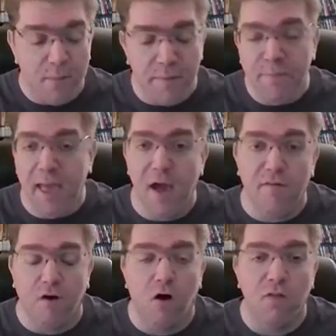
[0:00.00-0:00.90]
and
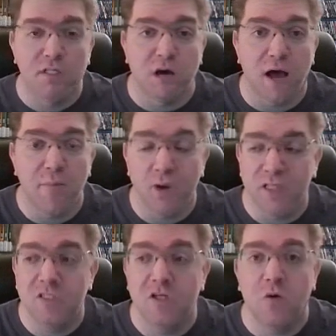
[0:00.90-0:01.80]
payoff all the time when
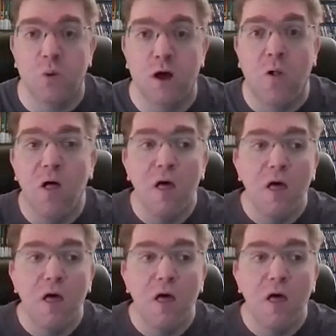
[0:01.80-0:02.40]
it's done well.